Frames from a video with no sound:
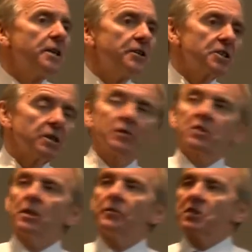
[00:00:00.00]
in the civil
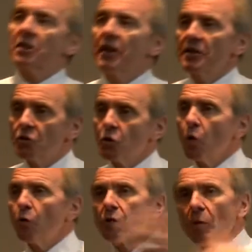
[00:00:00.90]
service and then
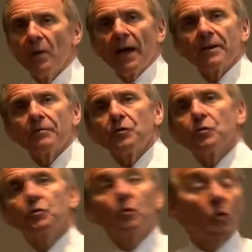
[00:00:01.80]
draw from that a
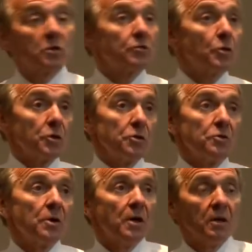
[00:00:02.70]
few thoughts for
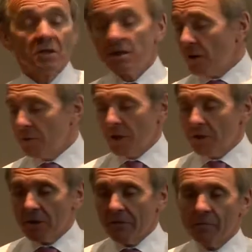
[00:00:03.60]
you. Since I was
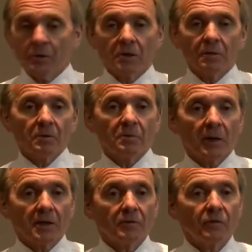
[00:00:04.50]
asked to give a personal
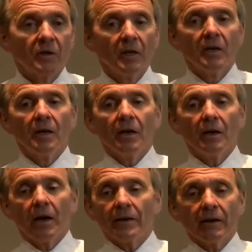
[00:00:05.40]
perspective,
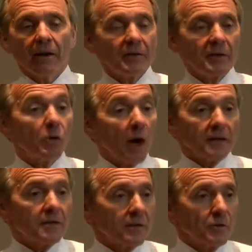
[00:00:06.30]
I don't have any
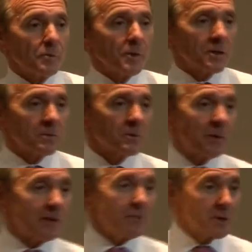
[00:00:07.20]
right to give you a personal
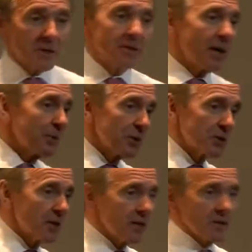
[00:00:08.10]
perspective, but since I'm on the
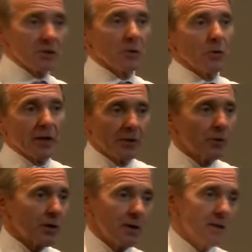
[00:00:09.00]
stage and you're there,
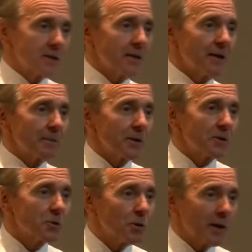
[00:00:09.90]
you're going to listen and I'm going
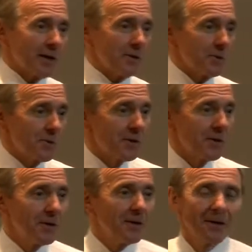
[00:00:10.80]
to talk.
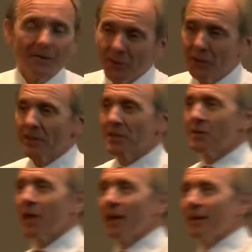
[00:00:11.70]
So that's
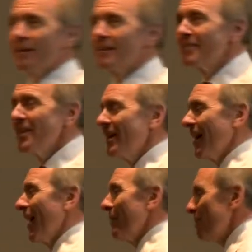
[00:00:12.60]
okay.
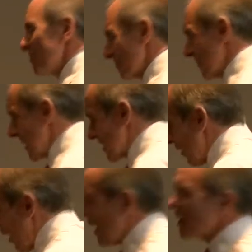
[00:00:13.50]

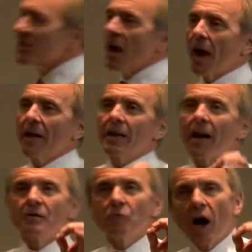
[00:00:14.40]
So
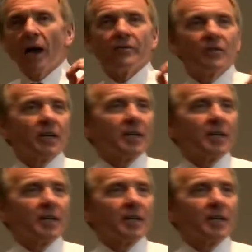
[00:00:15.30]
I arrived